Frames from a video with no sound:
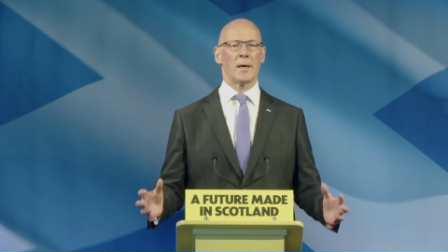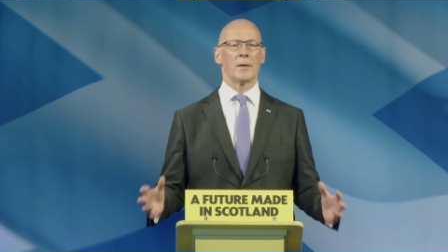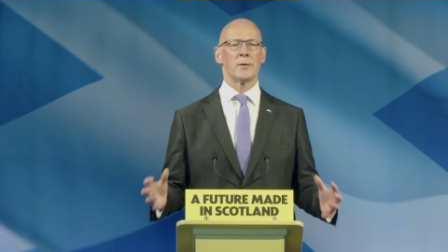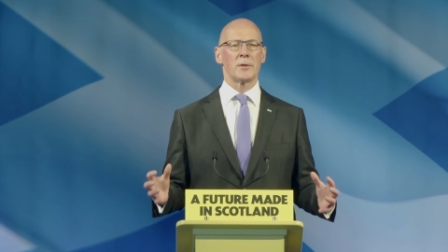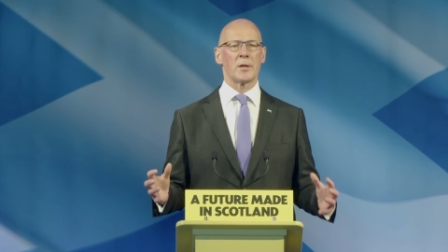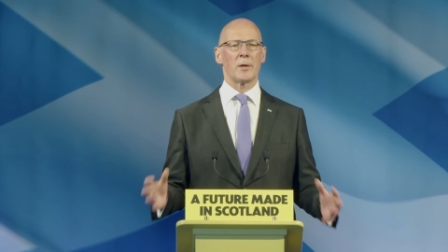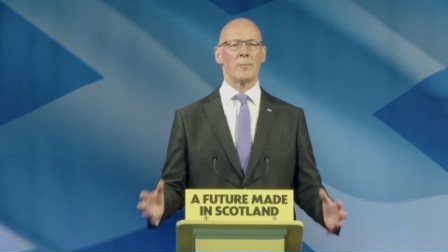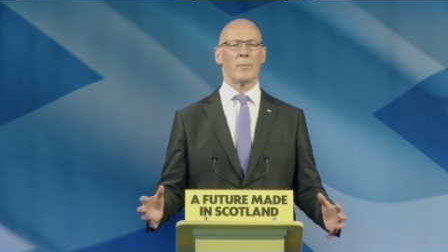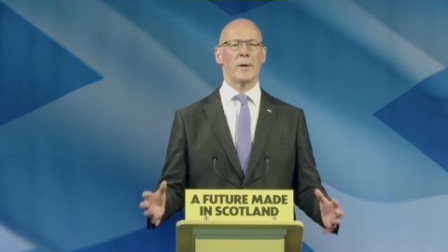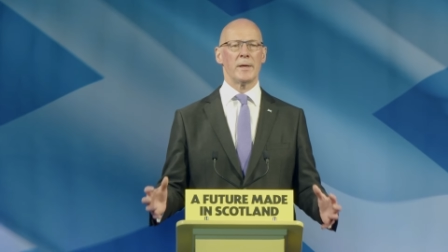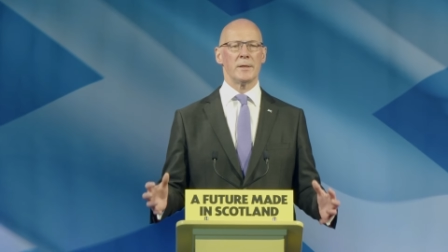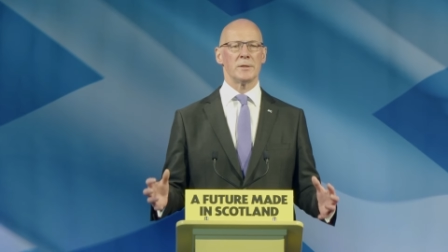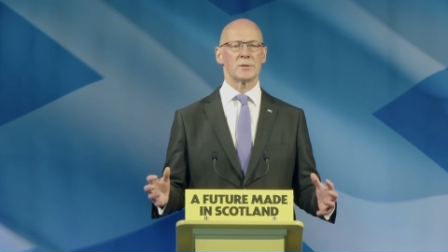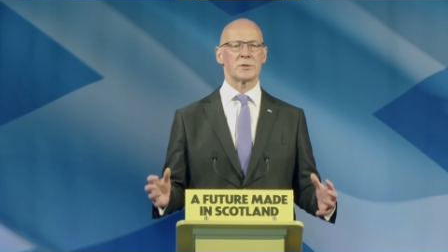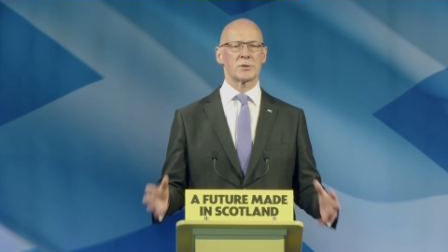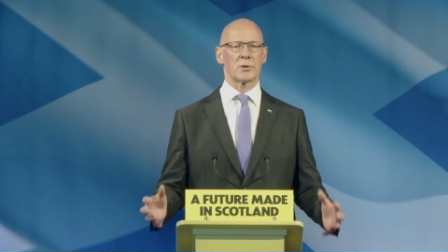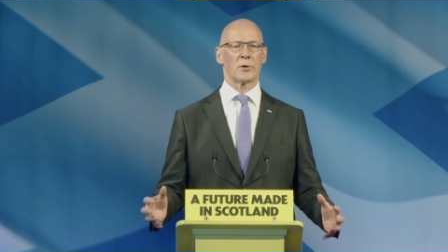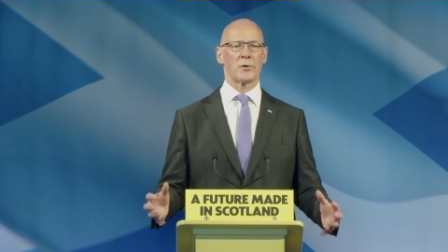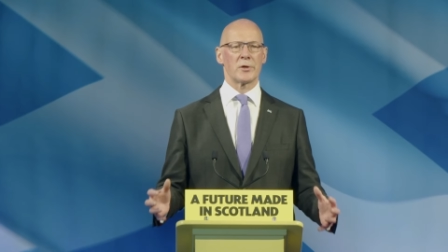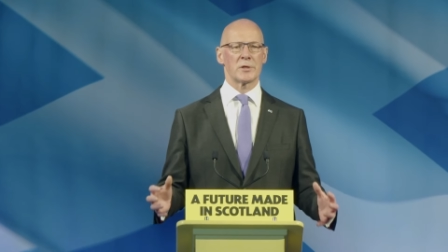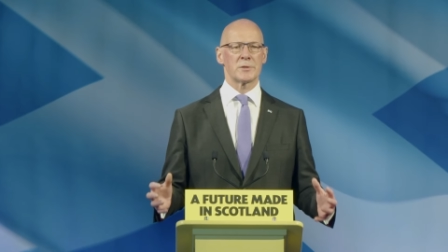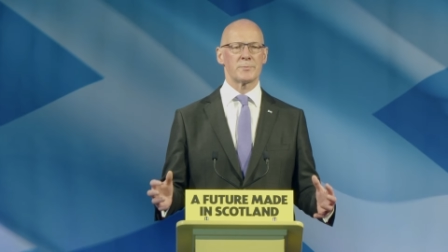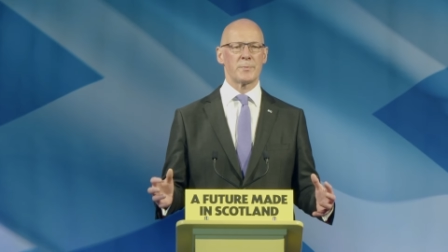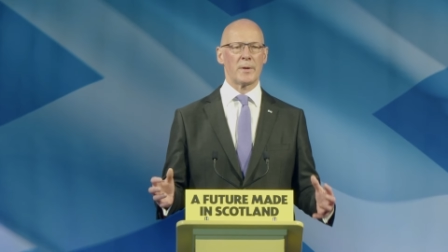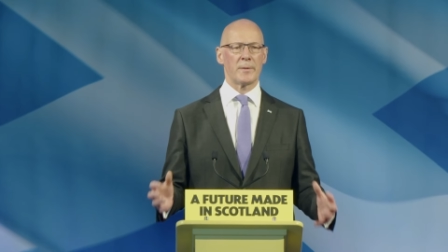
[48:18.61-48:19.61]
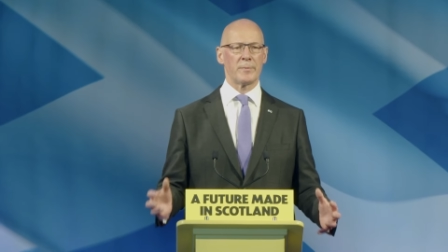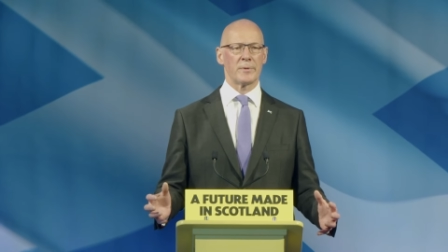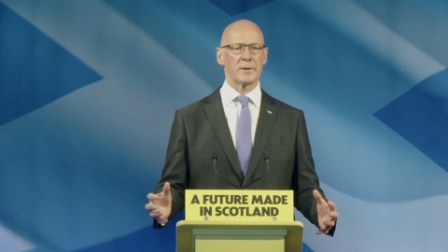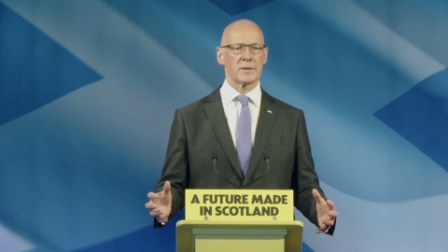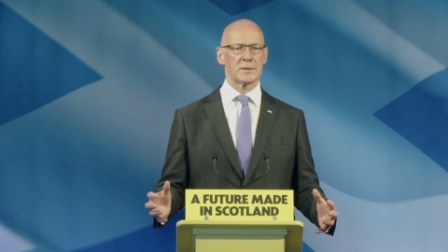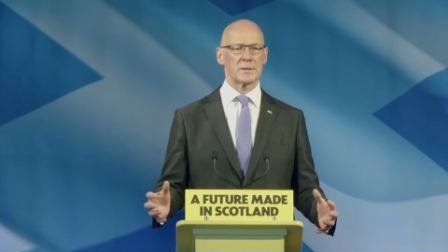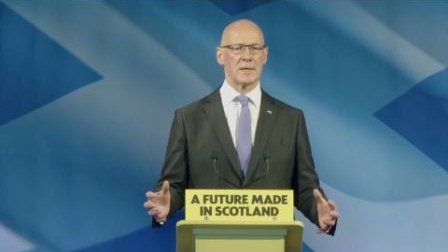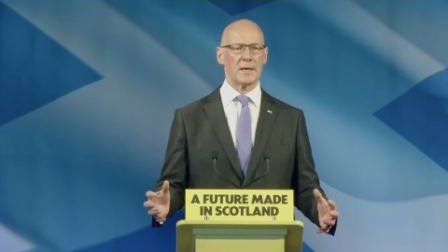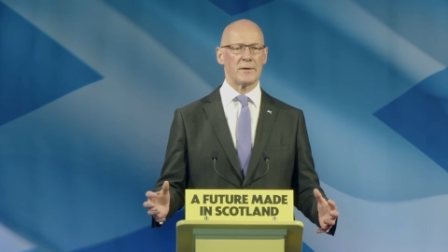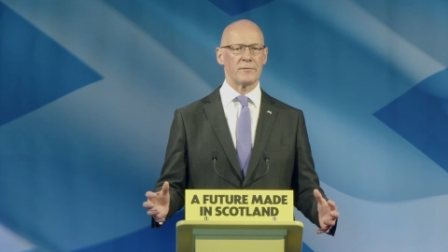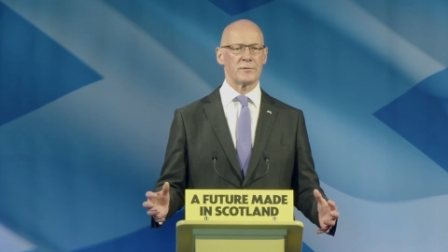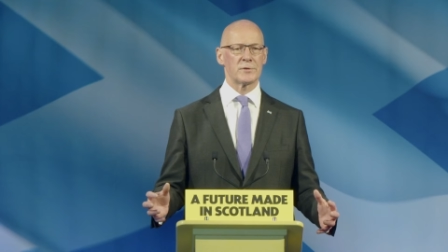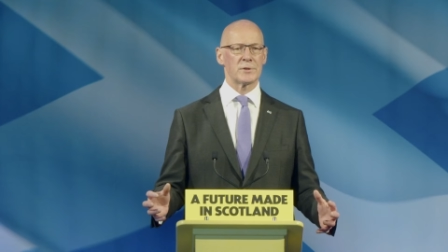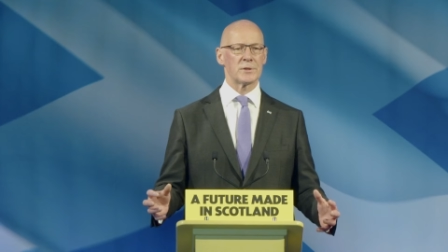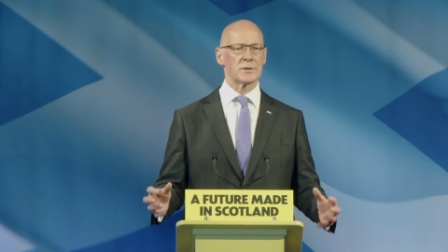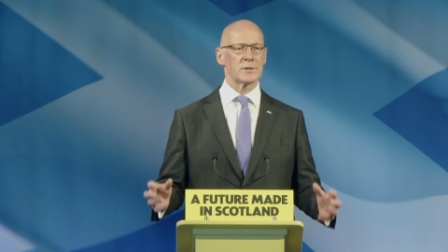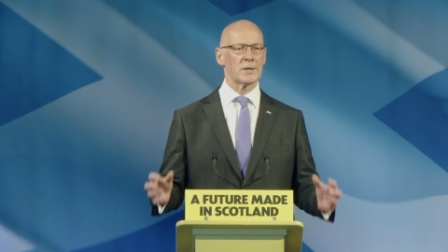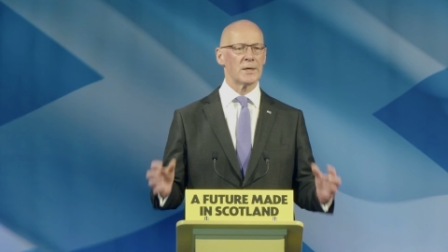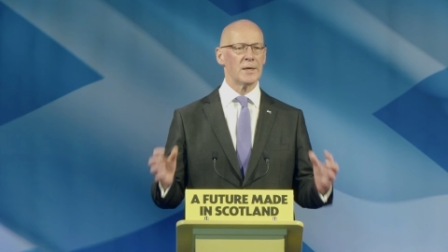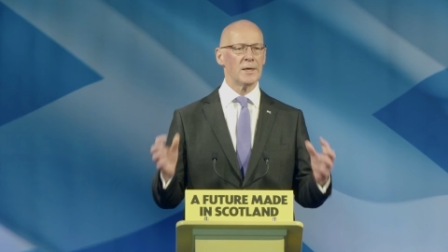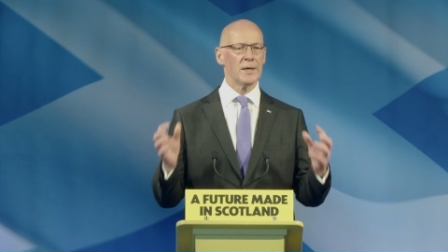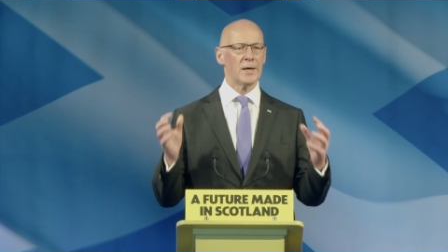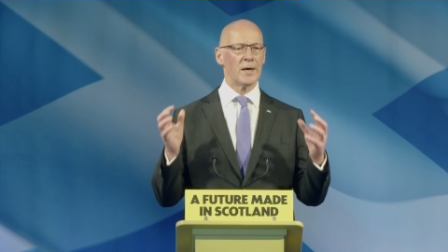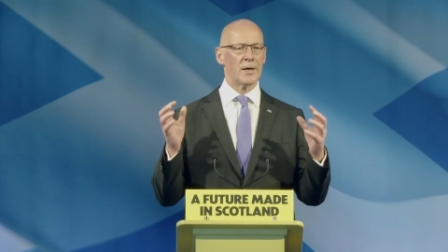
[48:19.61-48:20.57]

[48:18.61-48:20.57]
undermine Scottish public services,